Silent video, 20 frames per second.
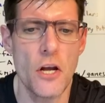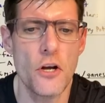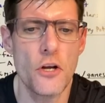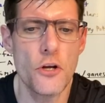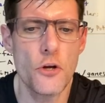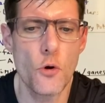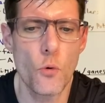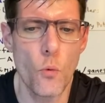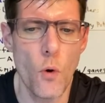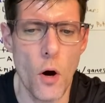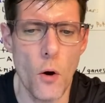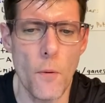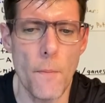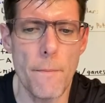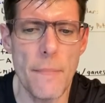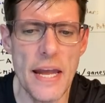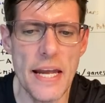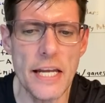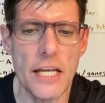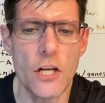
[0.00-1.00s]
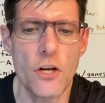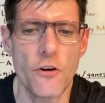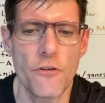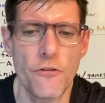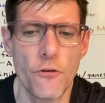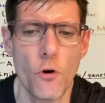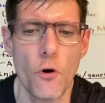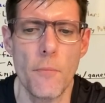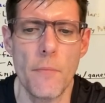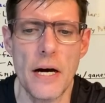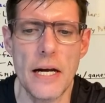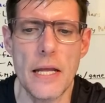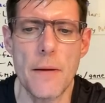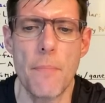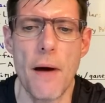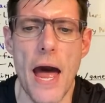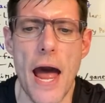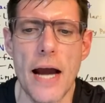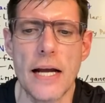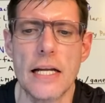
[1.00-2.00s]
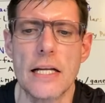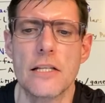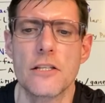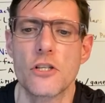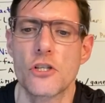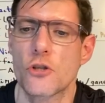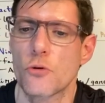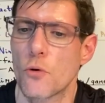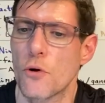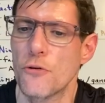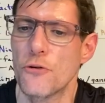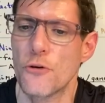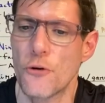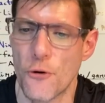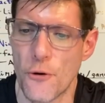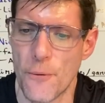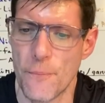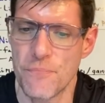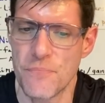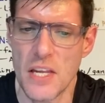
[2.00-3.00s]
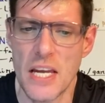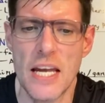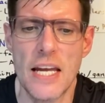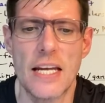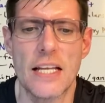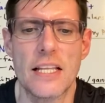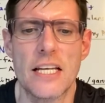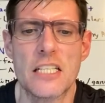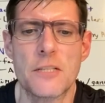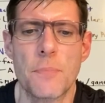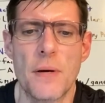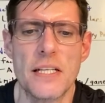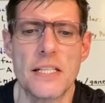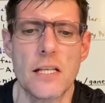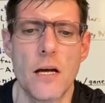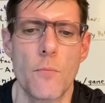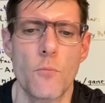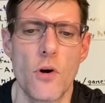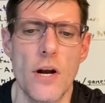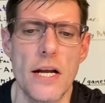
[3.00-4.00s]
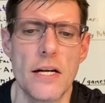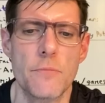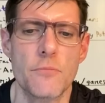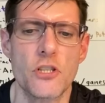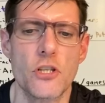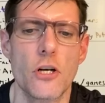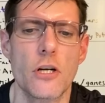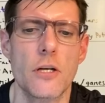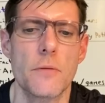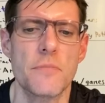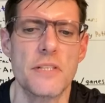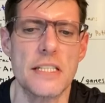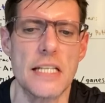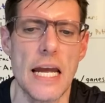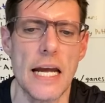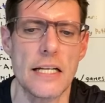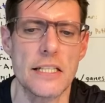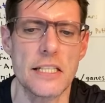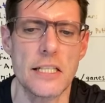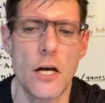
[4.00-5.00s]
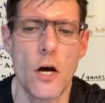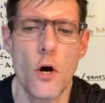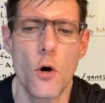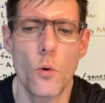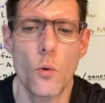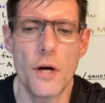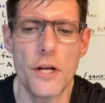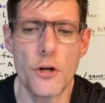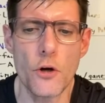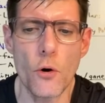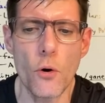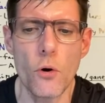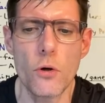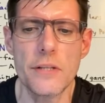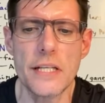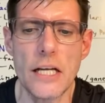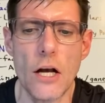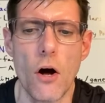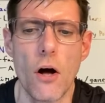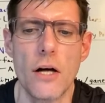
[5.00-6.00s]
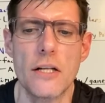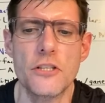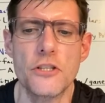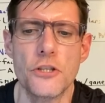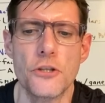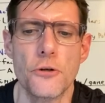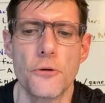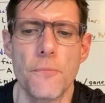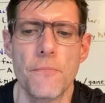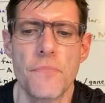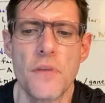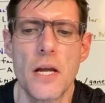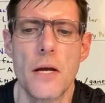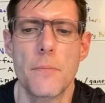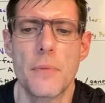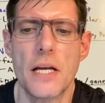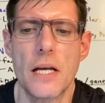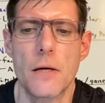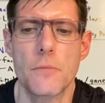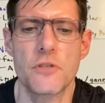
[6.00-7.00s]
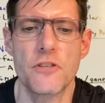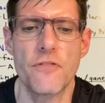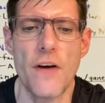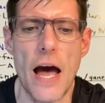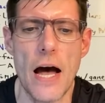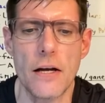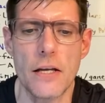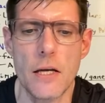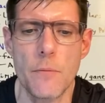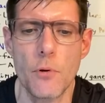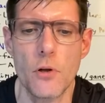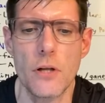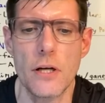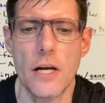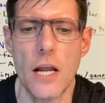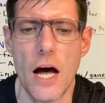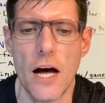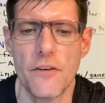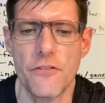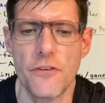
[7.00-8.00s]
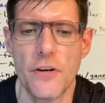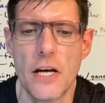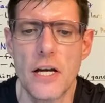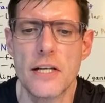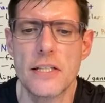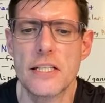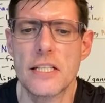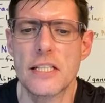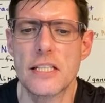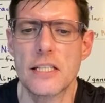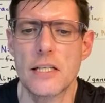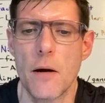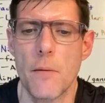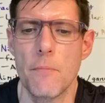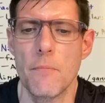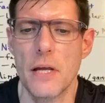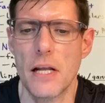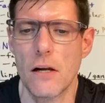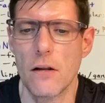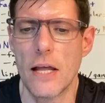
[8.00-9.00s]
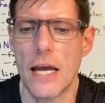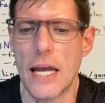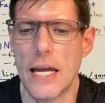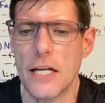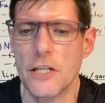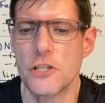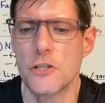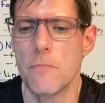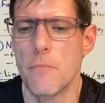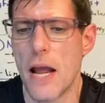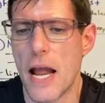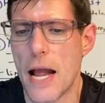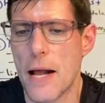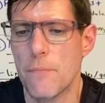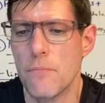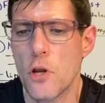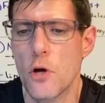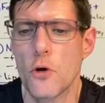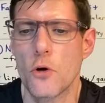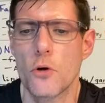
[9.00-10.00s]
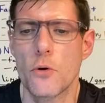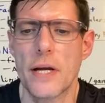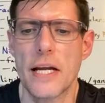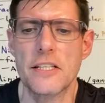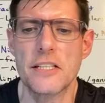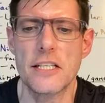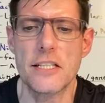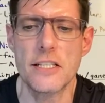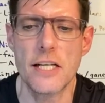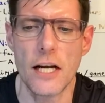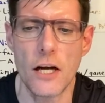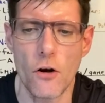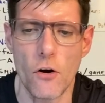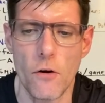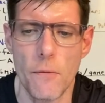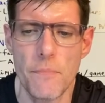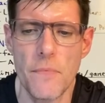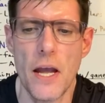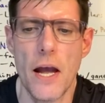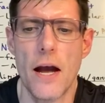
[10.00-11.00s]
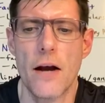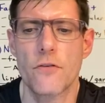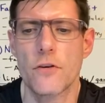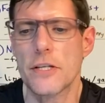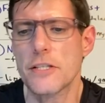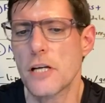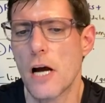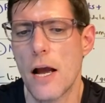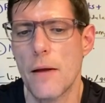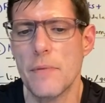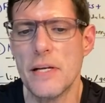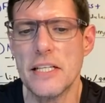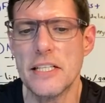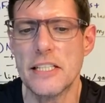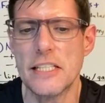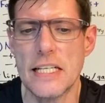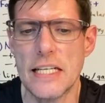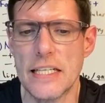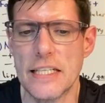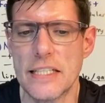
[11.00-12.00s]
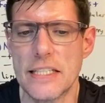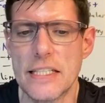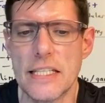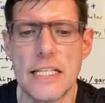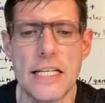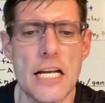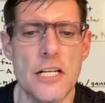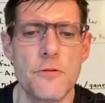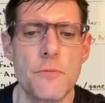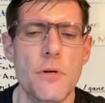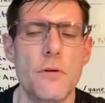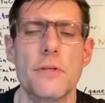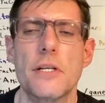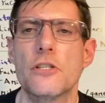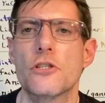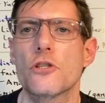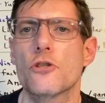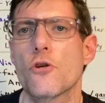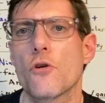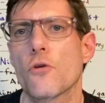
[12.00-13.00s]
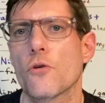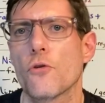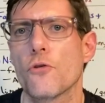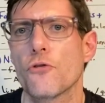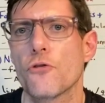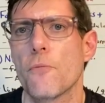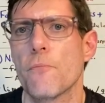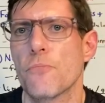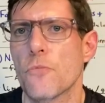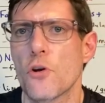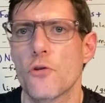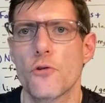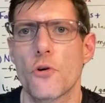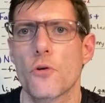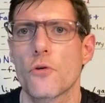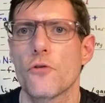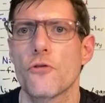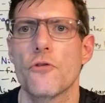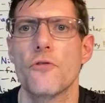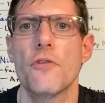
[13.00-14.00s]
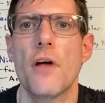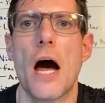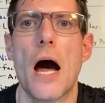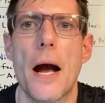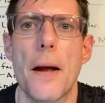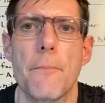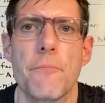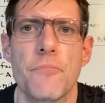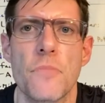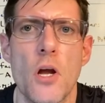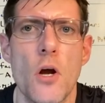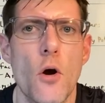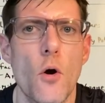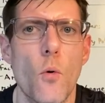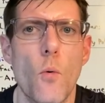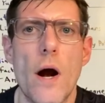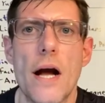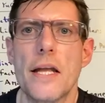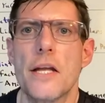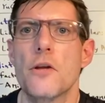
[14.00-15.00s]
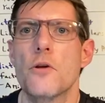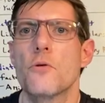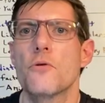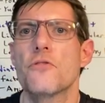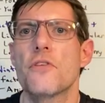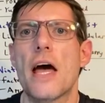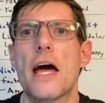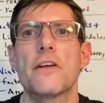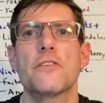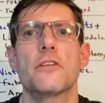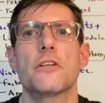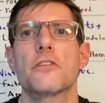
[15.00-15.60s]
You won't make your full money back in the short term unless by some random circumstance, what you're holding onto becomes valuable enough to some middle-aged man who gets a tickle every time he sees Teenage Mutant Ninja Turtles, Turtles in Time. Why he used that as an